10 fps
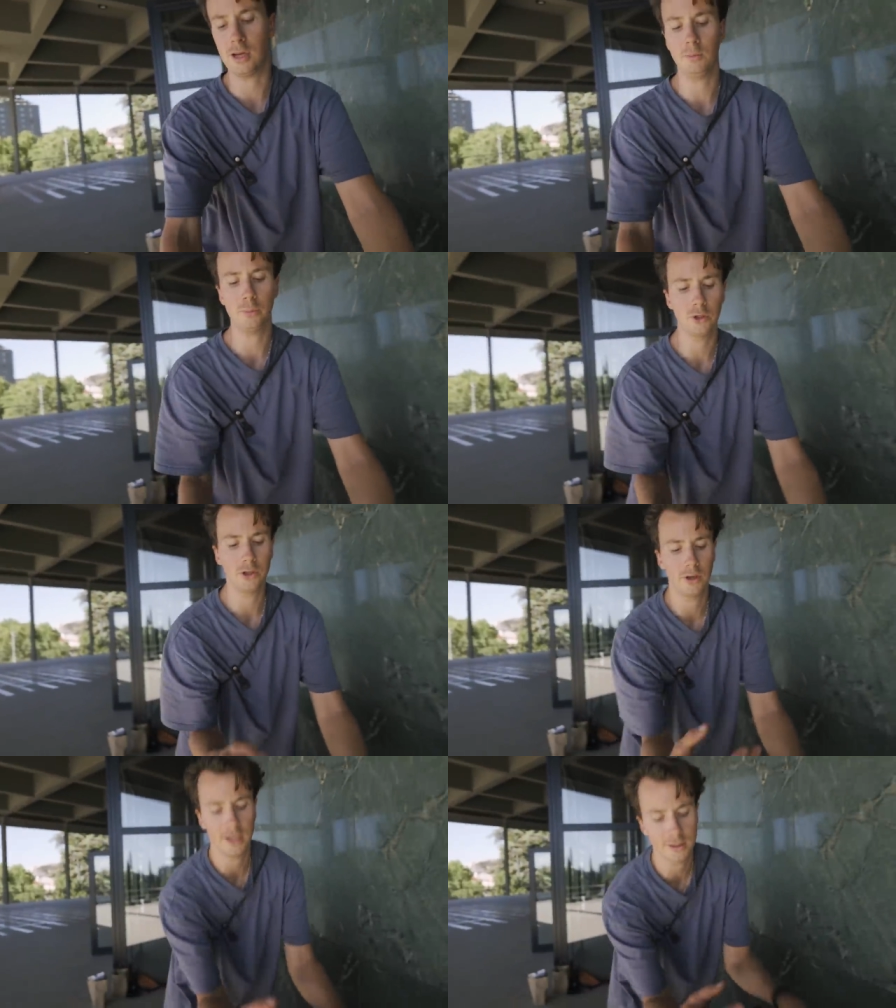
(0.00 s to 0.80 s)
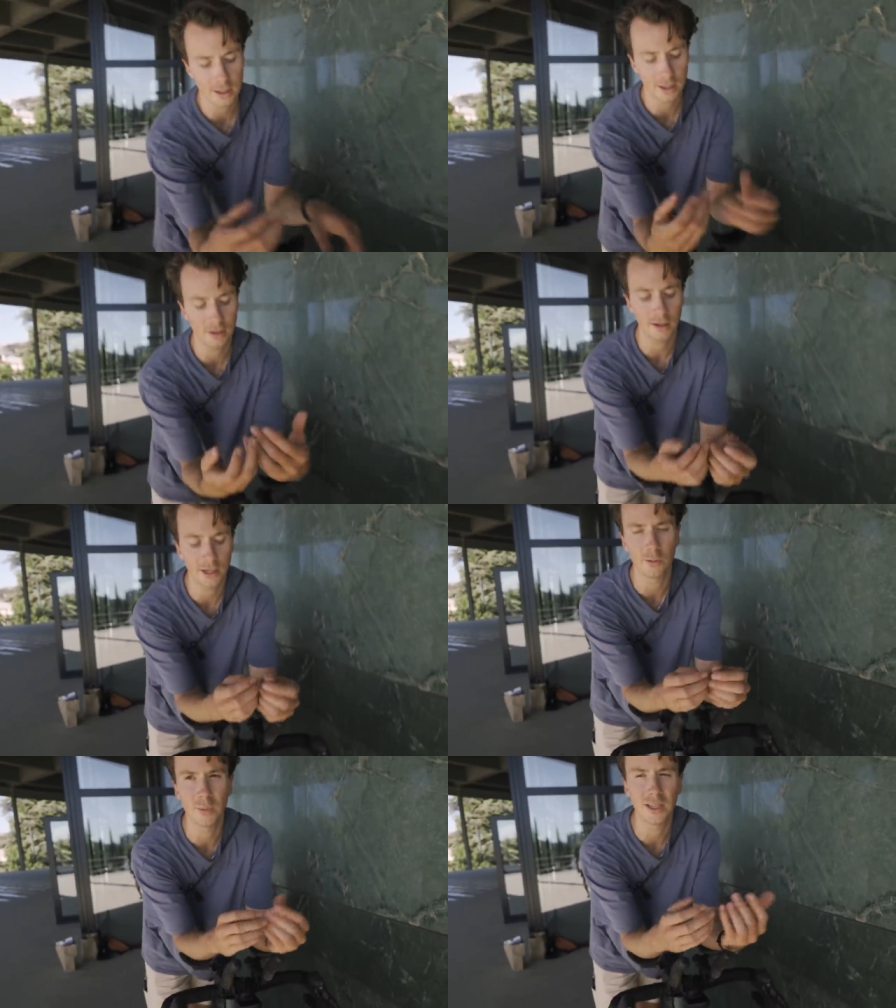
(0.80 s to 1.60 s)
can put your hands here a
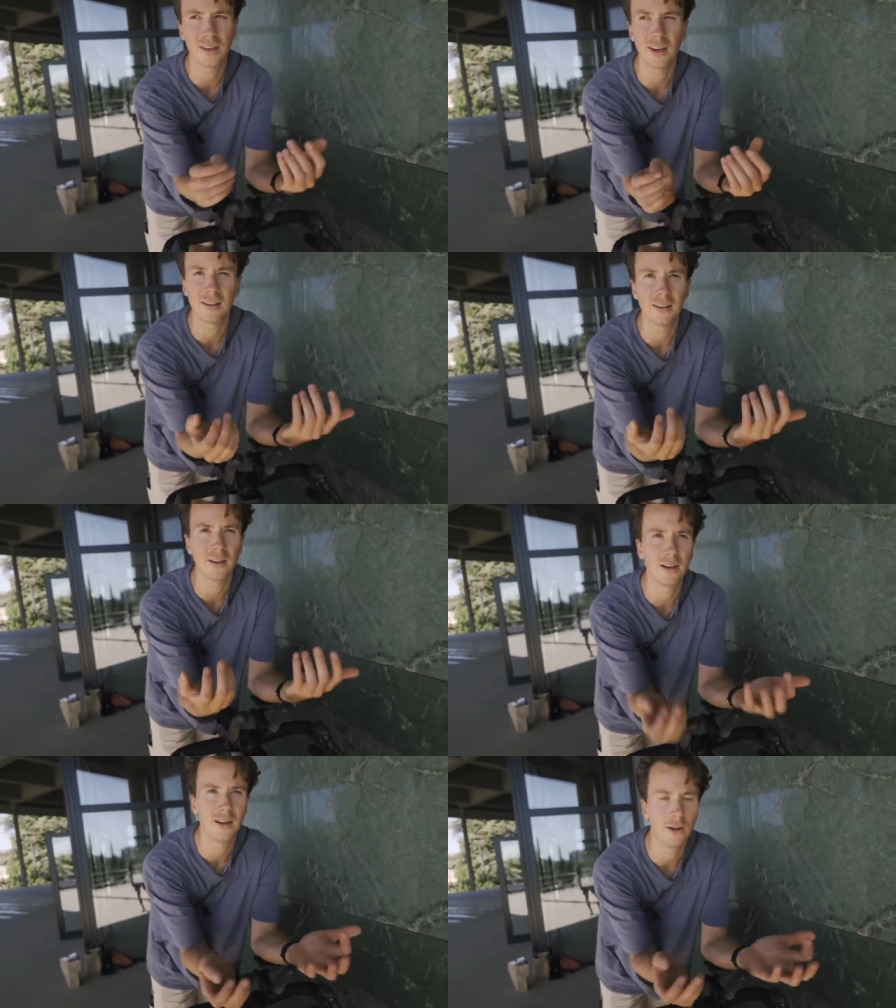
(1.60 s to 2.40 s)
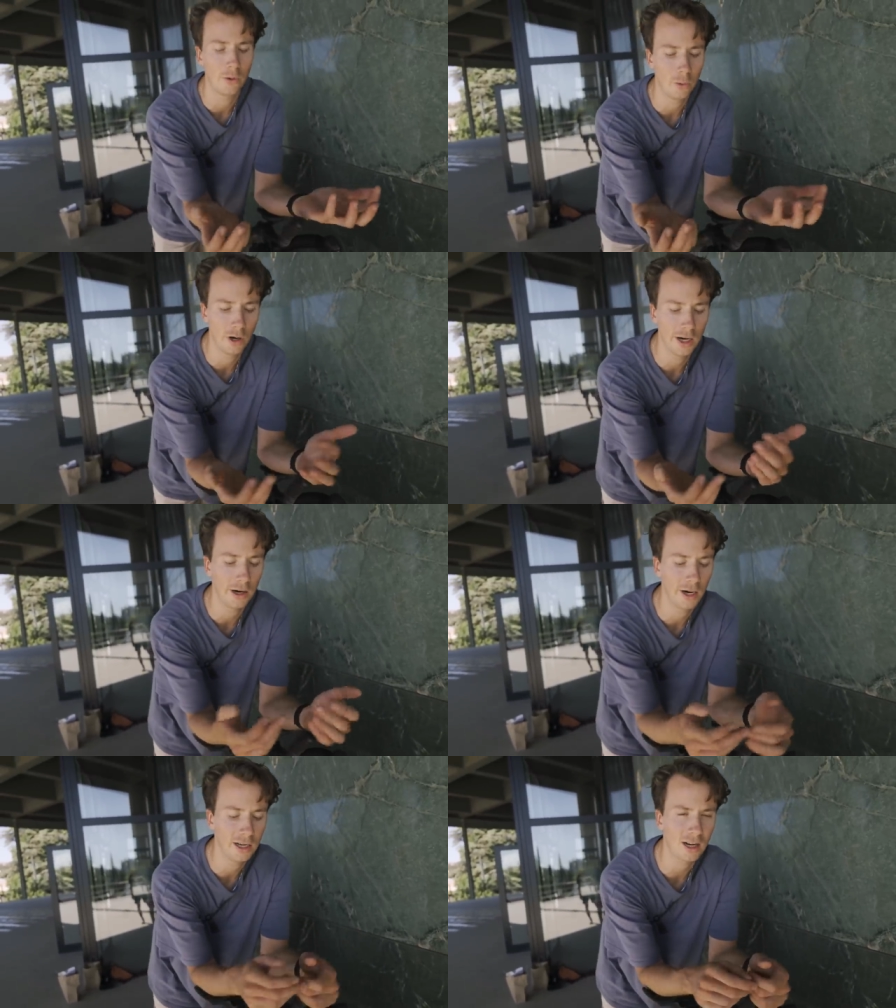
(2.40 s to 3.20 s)
little bit and uh, relax your
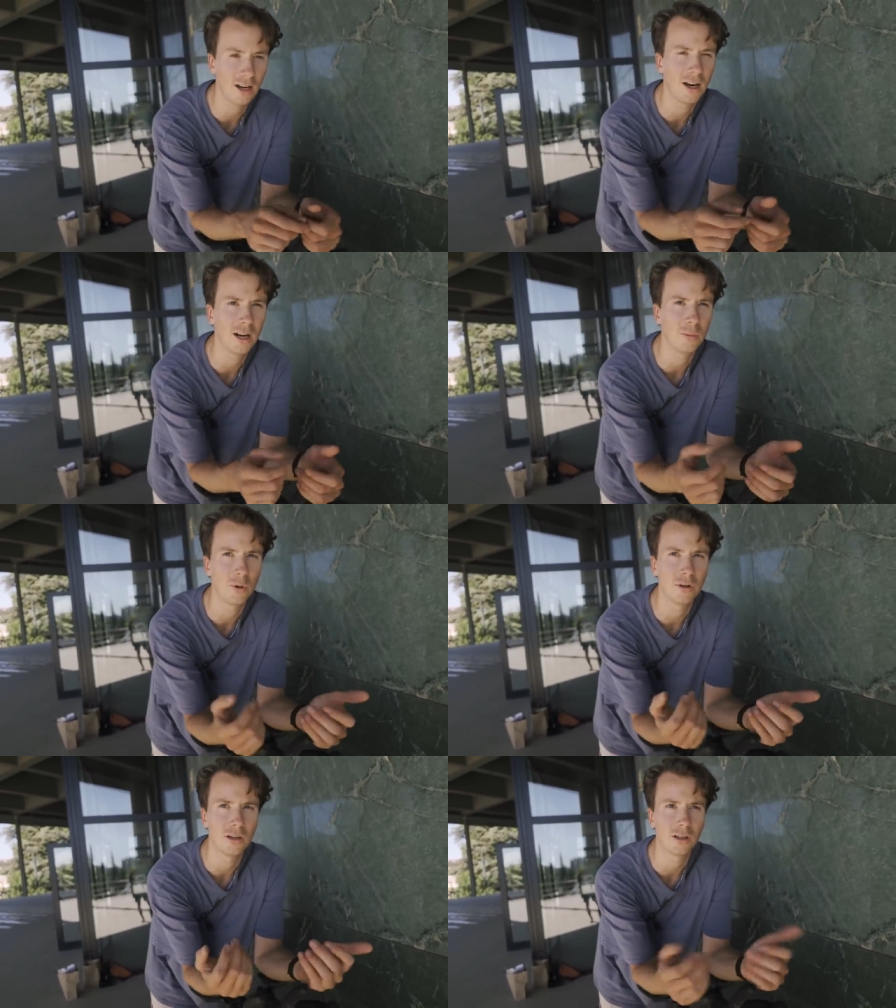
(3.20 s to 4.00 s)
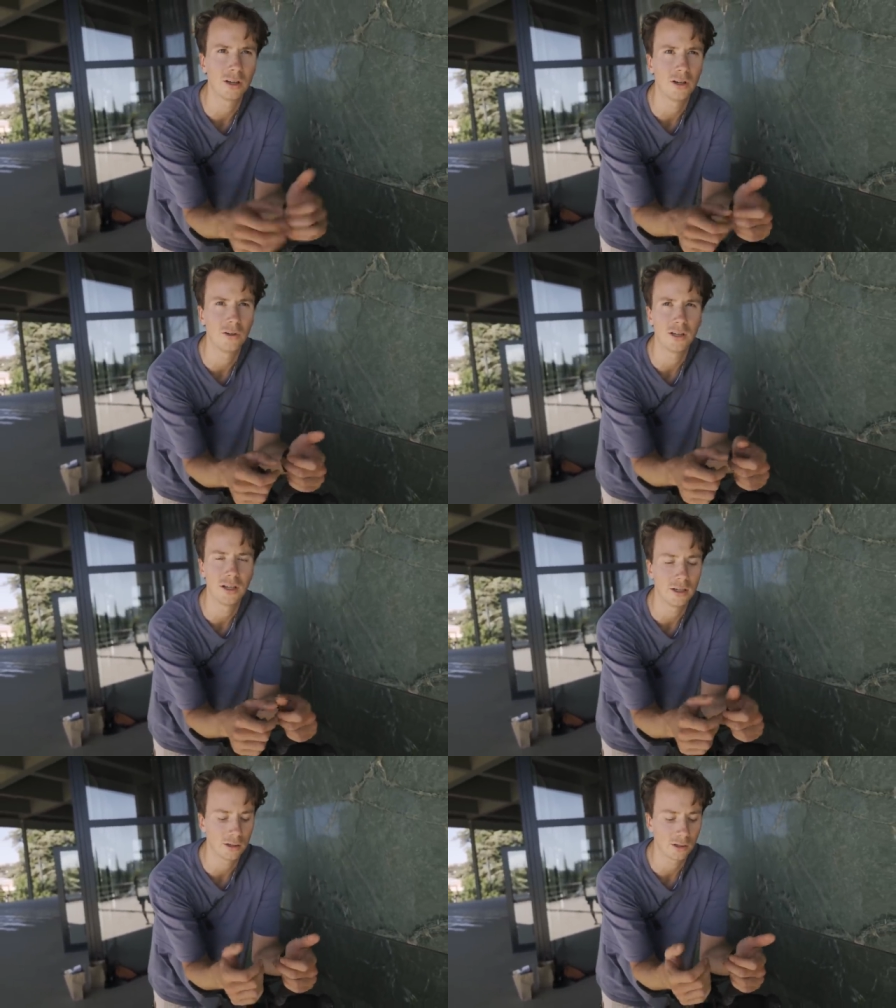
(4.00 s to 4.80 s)
in, shoulders. in a climb or go,
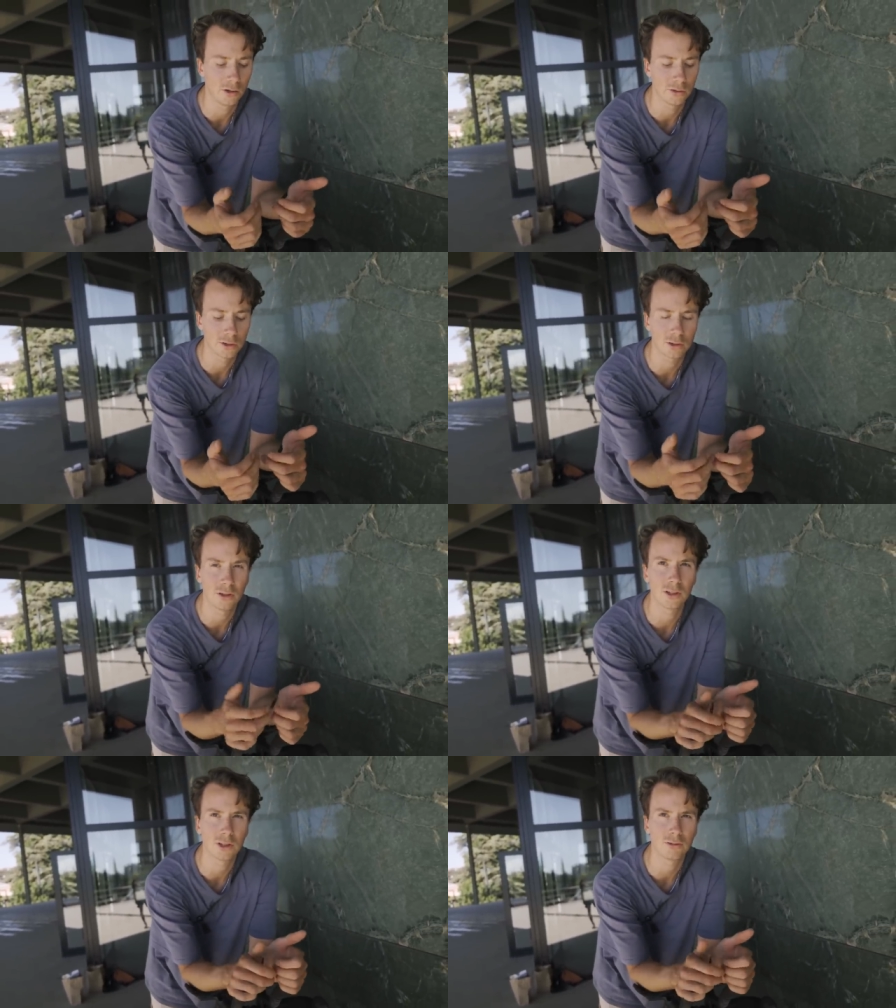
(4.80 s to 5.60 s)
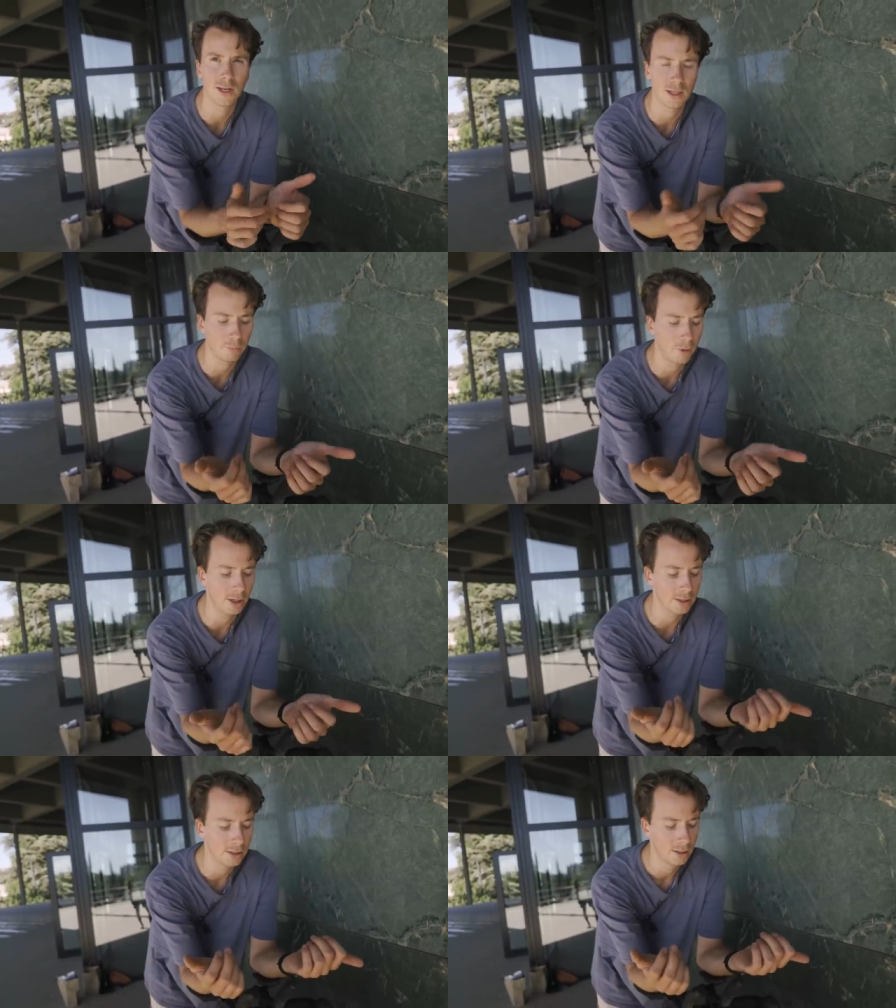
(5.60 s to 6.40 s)
uh, go on a, st a straight
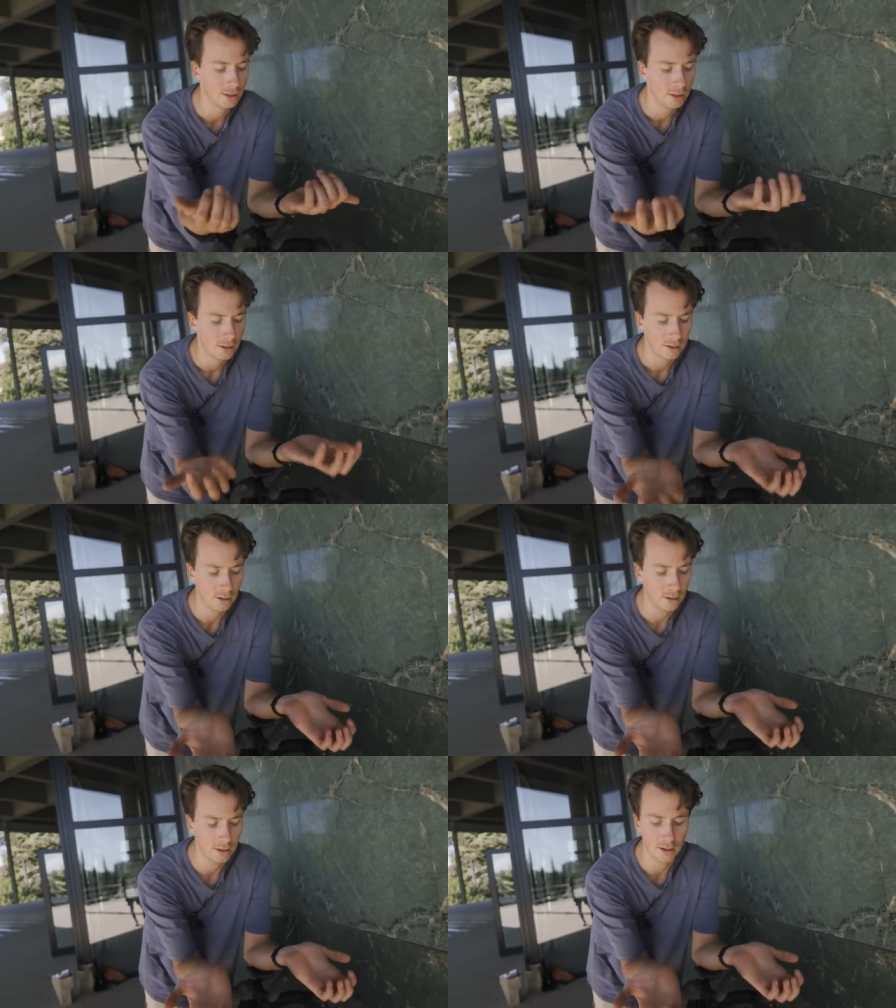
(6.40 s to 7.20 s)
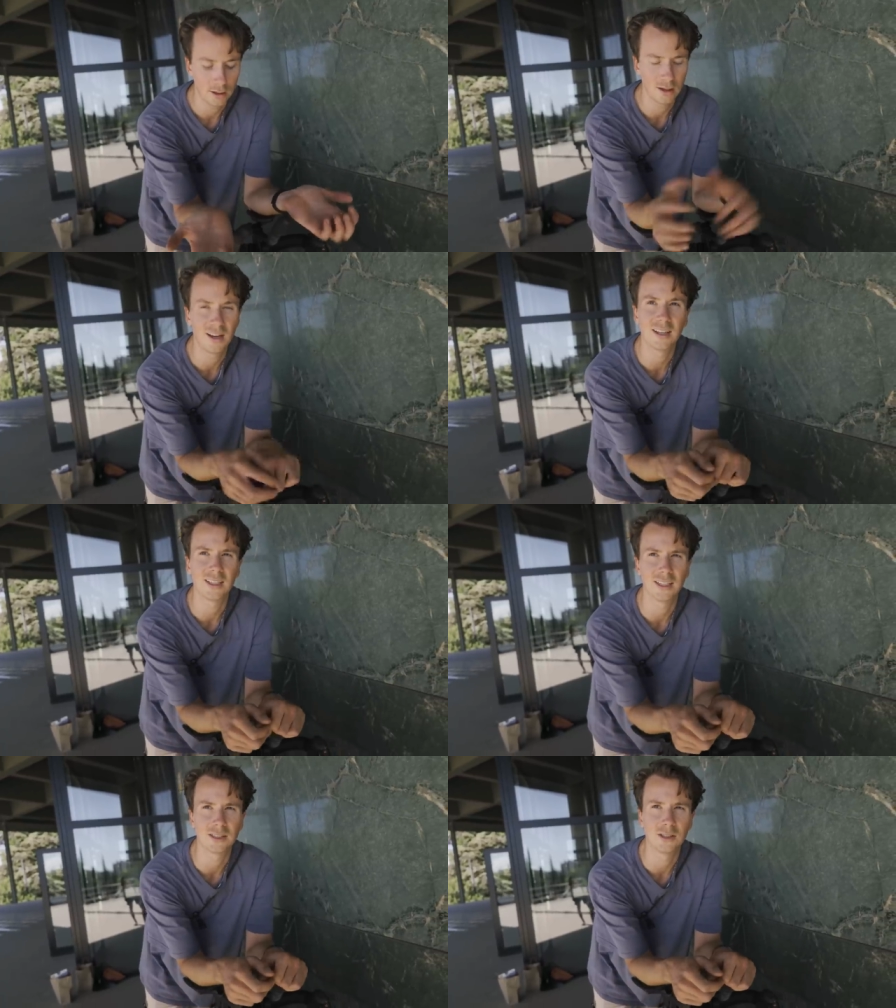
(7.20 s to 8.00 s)
path, uh, I
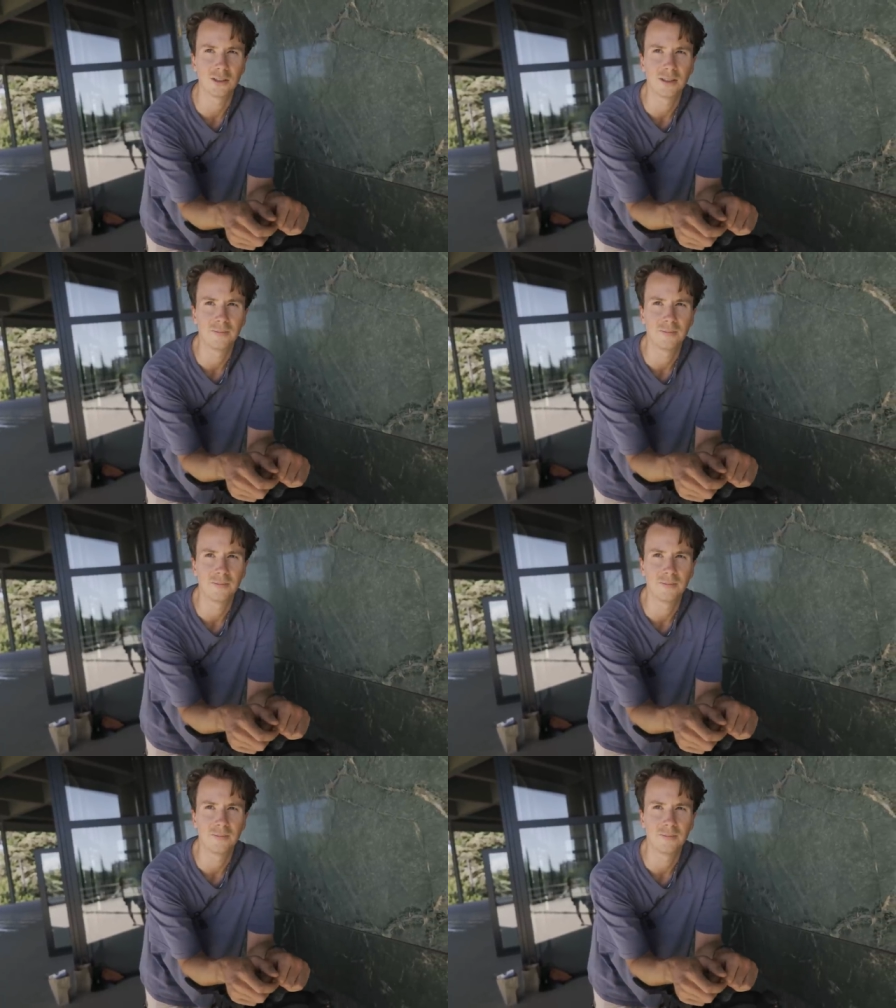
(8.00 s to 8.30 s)
think that's good.